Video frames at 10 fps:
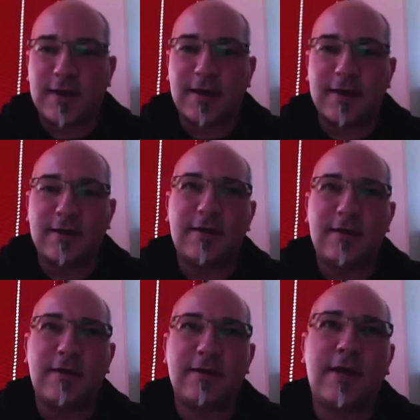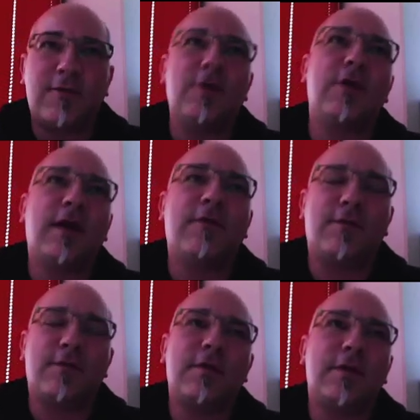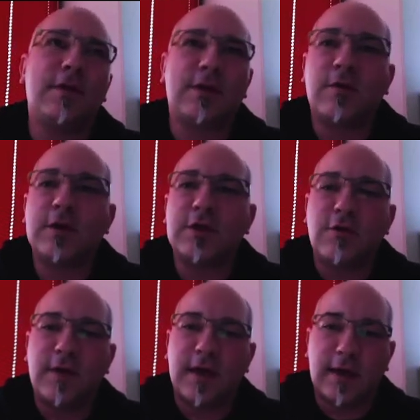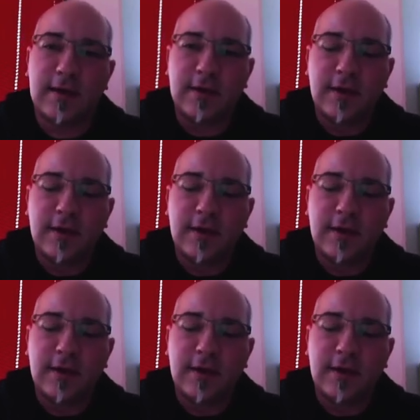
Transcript: and therefore you have storage overhead